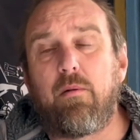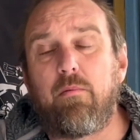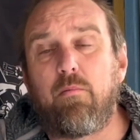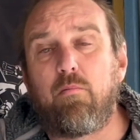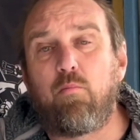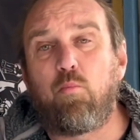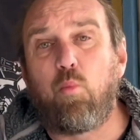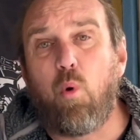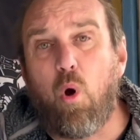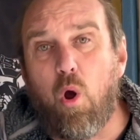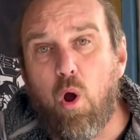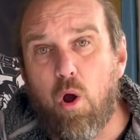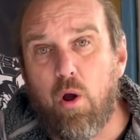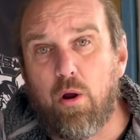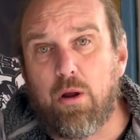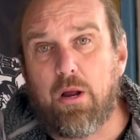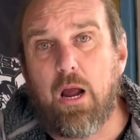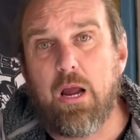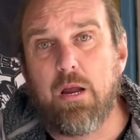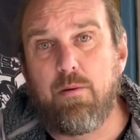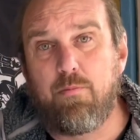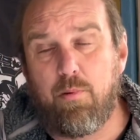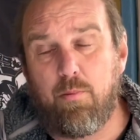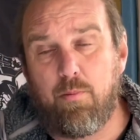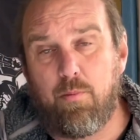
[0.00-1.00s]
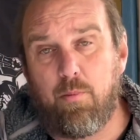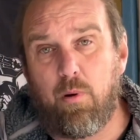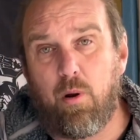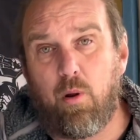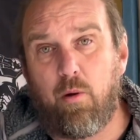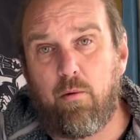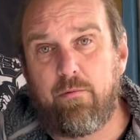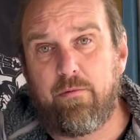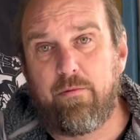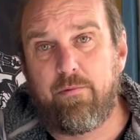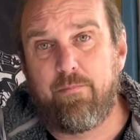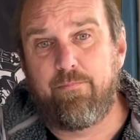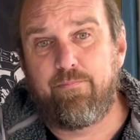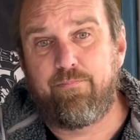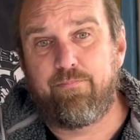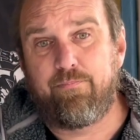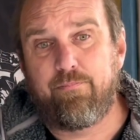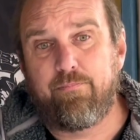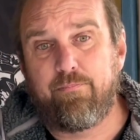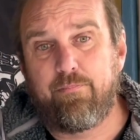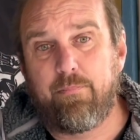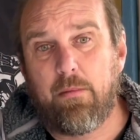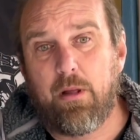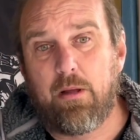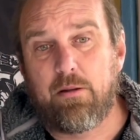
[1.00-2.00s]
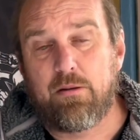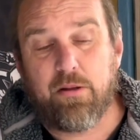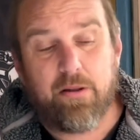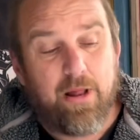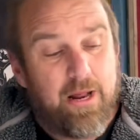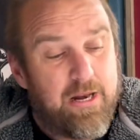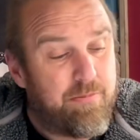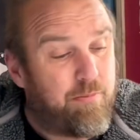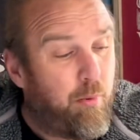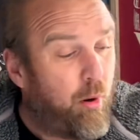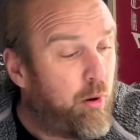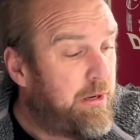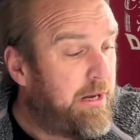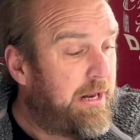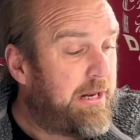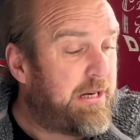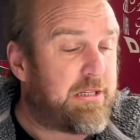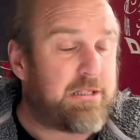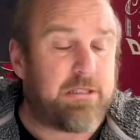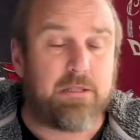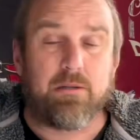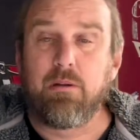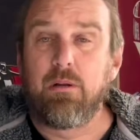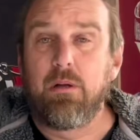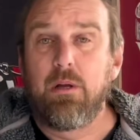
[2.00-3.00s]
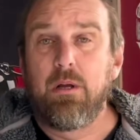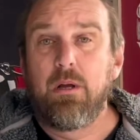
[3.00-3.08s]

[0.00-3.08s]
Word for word: were capable of. So that's my list